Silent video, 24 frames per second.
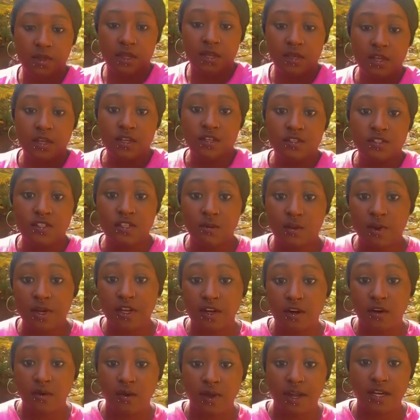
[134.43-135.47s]
So what you're
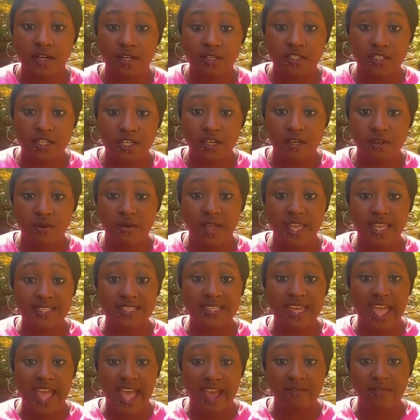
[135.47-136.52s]
going to do is
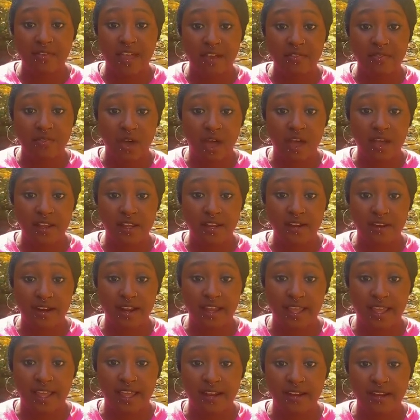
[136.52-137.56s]
have that thought in your
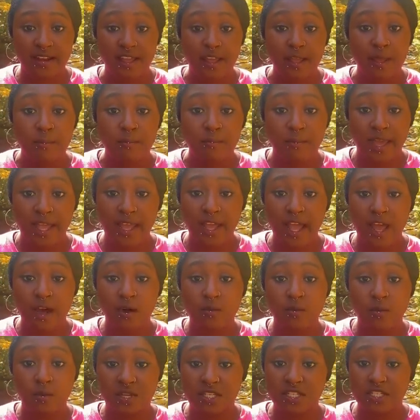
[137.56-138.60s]
hand, pick out
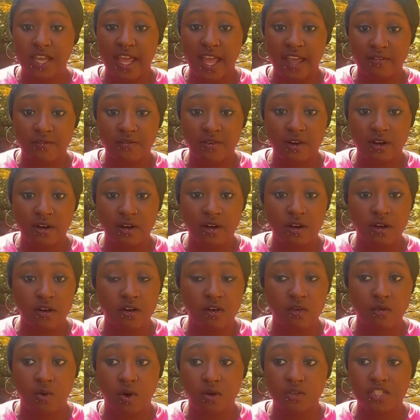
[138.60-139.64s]
whichever
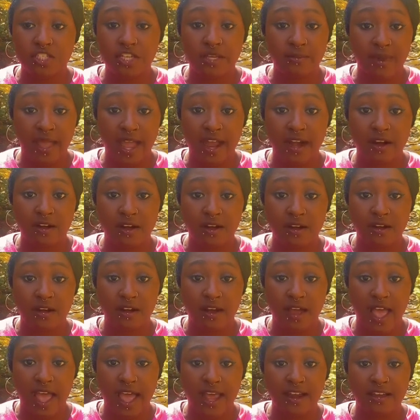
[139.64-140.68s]
crochet pattern
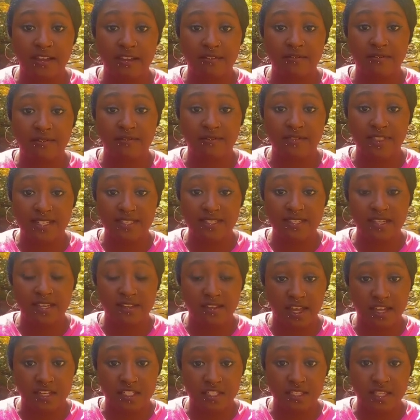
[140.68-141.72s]
out of this
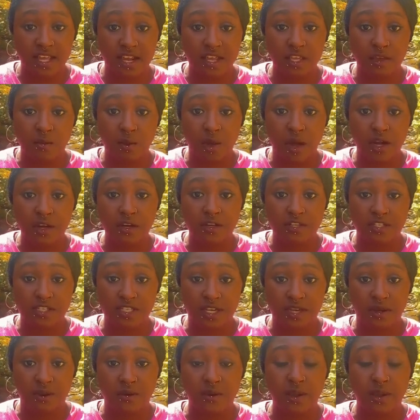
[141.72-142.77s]
collection that you want to
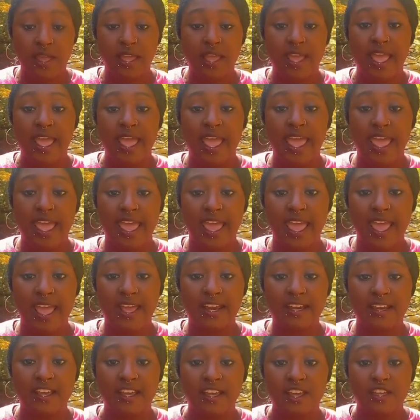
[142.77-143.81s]
do,
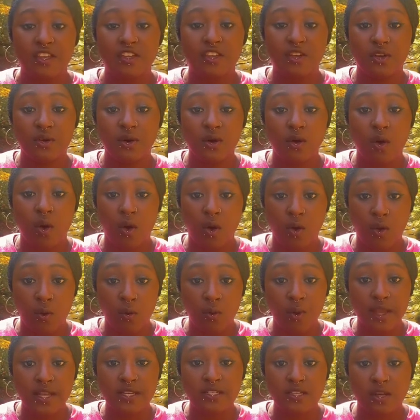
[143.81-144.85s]
and you're
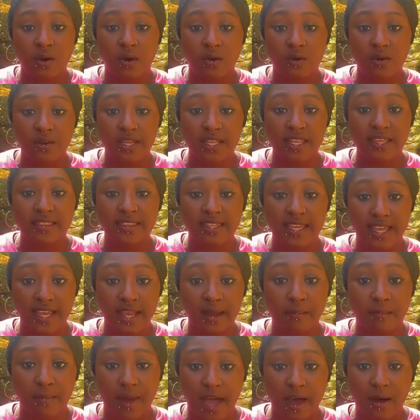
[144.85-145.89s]
going to only think
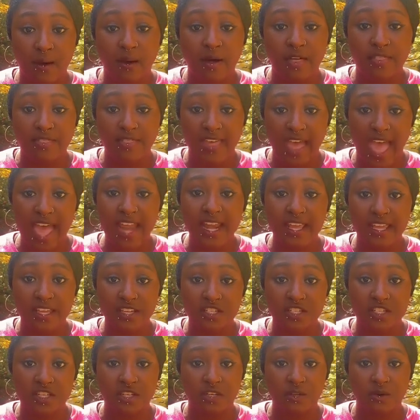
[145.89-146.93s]
about that
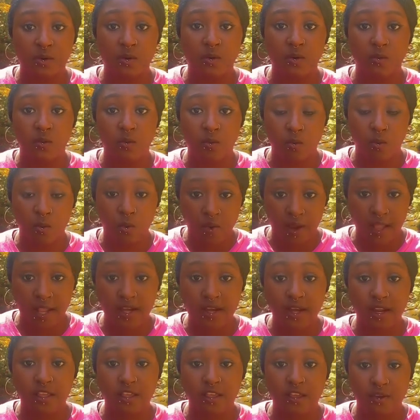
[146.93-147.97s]
issue when
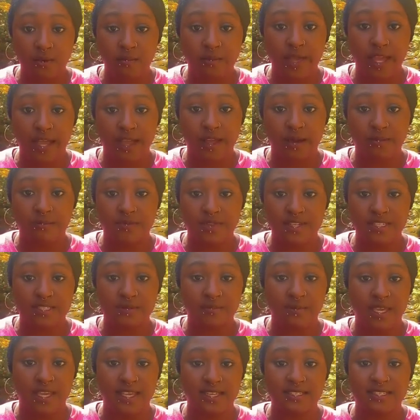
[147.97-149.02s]
you pick up this
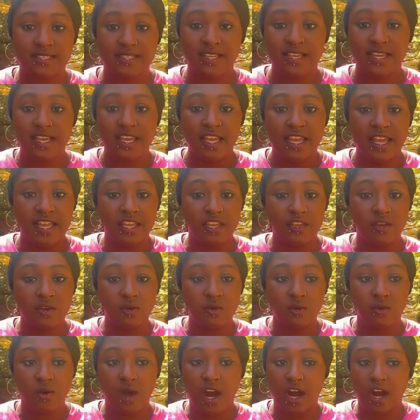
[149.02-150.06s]
piece.
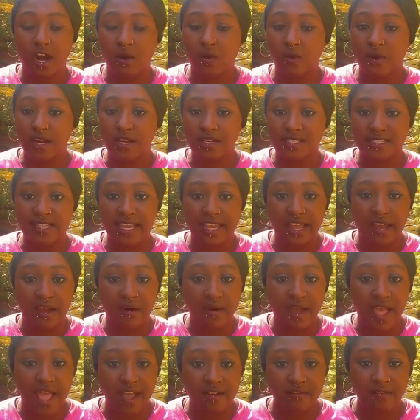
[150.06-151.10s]
You are going to take out
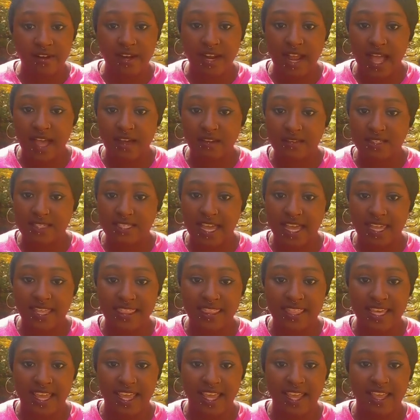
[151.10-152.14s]
every outside
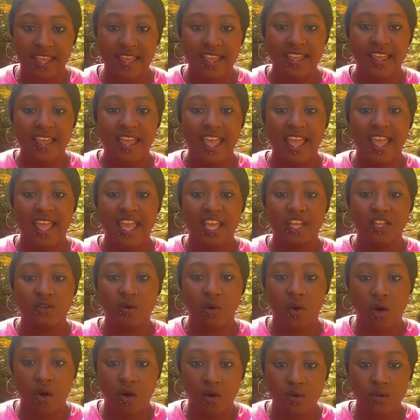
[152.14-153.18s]
thing and you're
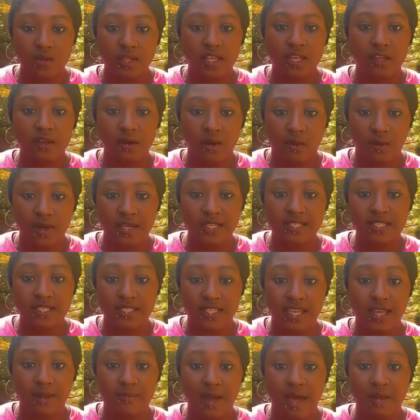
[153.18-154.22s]
only going to
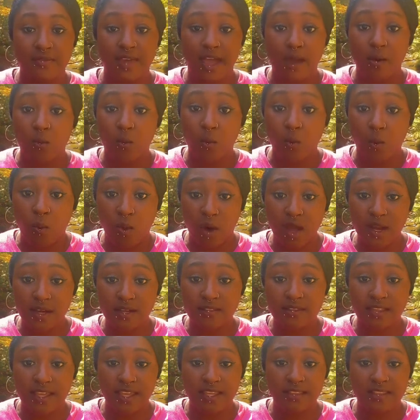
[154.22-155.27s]
think about that one
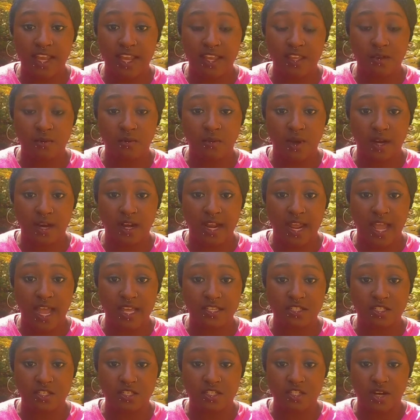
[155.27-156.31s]
thing that you want to
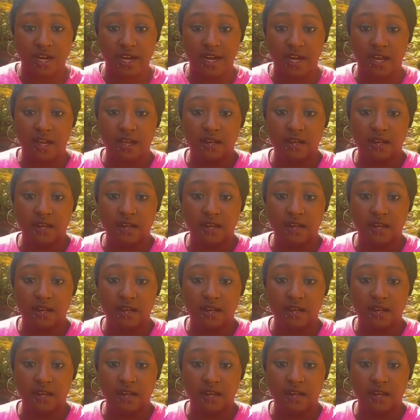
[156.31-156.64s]
concentrate on.